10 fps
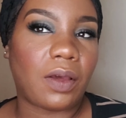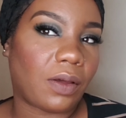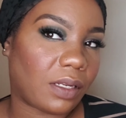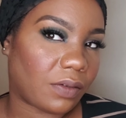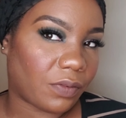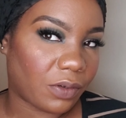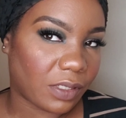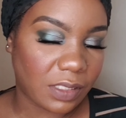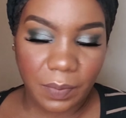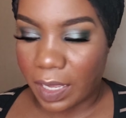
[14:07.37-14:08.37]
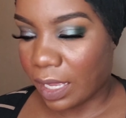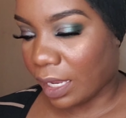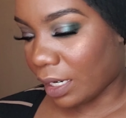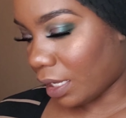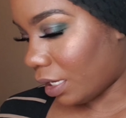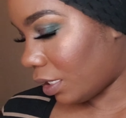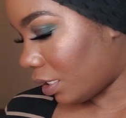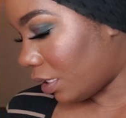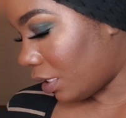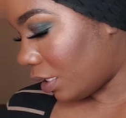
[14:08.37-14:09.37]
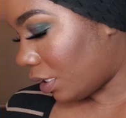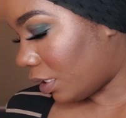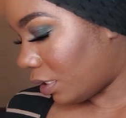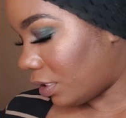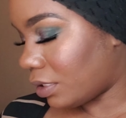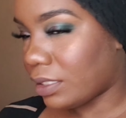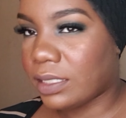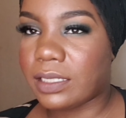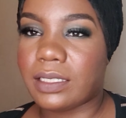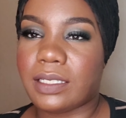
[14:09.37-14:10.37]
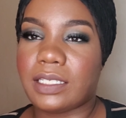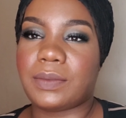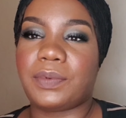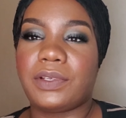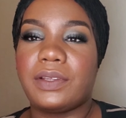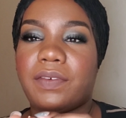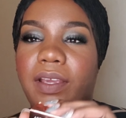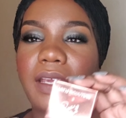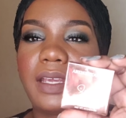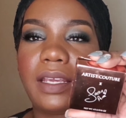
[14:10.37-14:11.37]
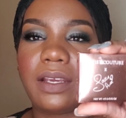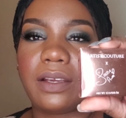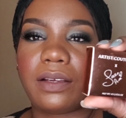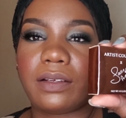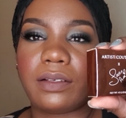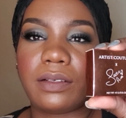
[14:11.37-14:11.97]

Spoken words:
And of course, my highlight is this beauty right here.